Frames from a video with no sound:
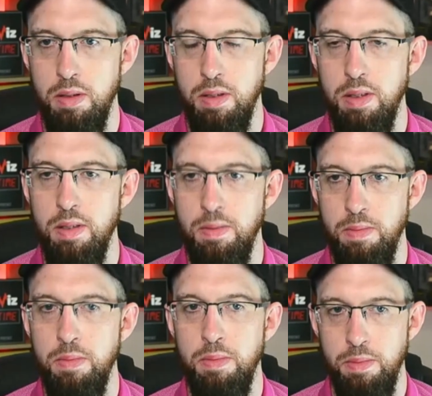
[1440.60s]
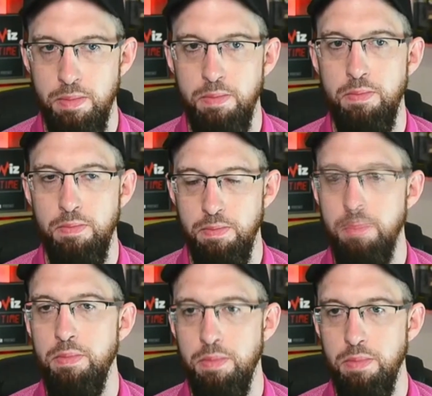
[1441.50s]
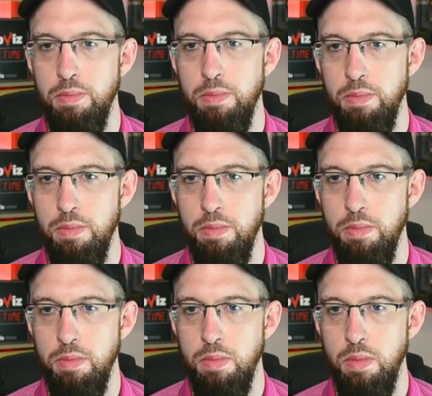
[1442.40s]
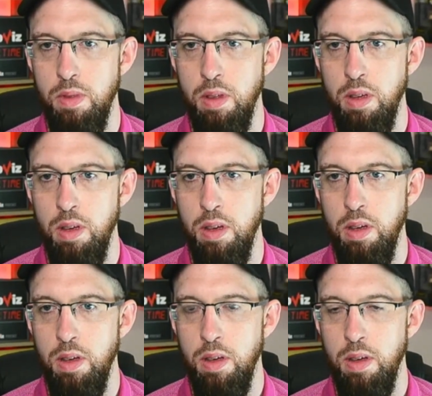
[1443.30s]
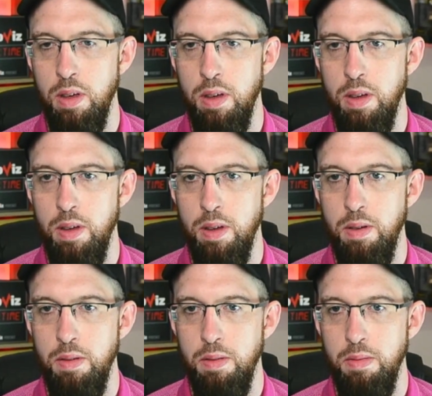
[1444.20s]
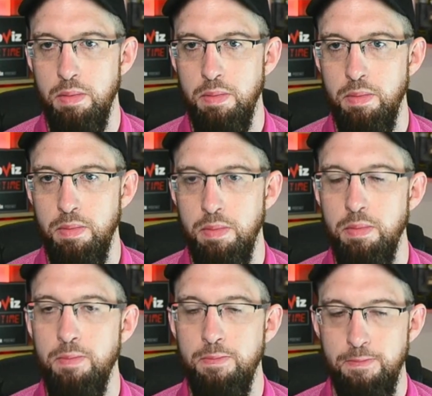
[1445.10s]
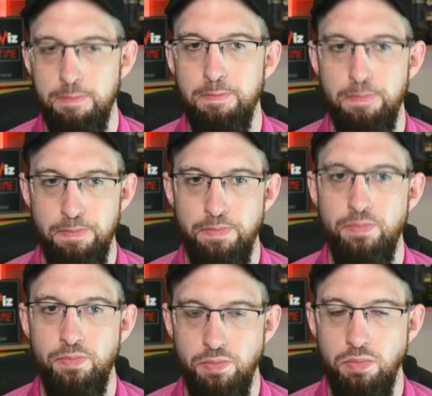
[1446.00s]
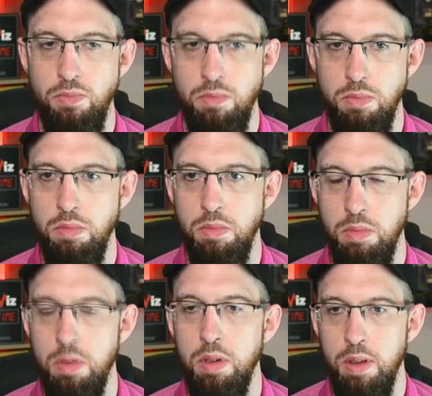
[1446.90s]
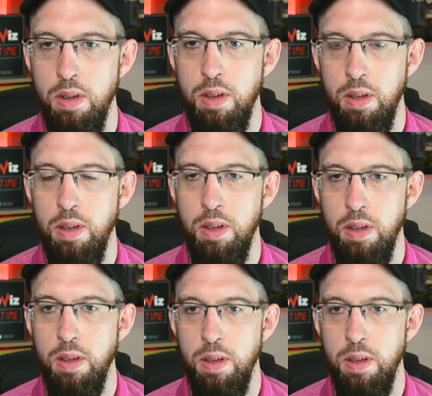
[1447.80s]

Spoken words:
The person shown says nothing.